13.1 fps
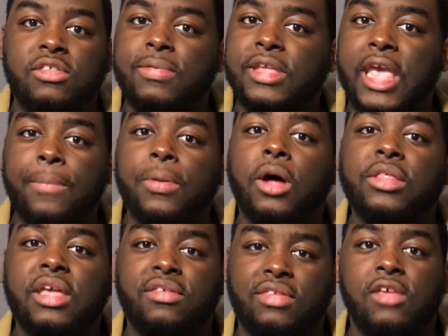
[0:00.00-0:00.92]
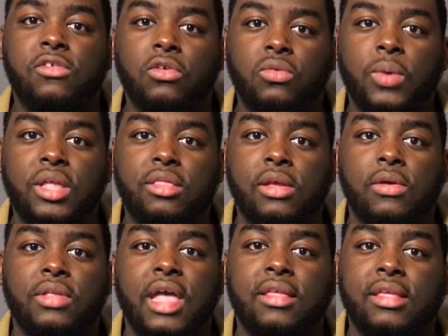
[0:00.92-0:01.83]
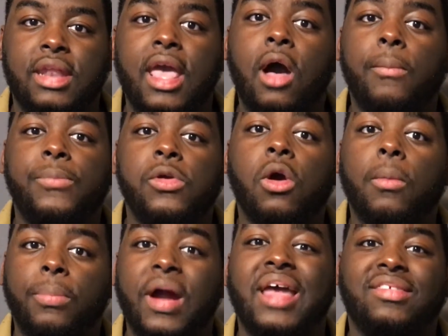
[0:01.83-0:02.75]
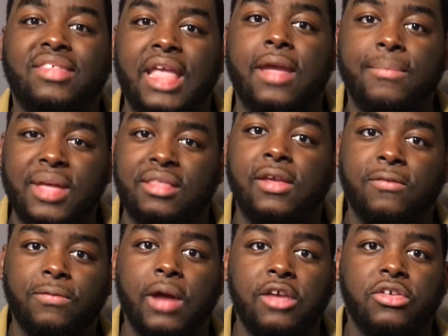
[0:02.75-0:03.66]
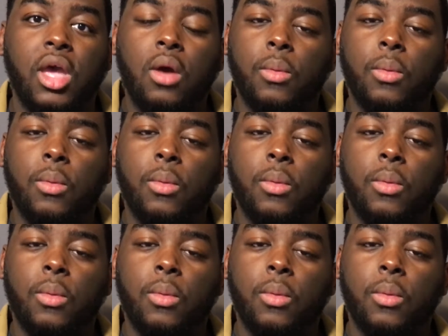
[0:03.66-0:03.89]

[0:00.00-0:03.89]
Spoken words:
Just keep all the essentials with you that's gonna help your breath stay minty fresh.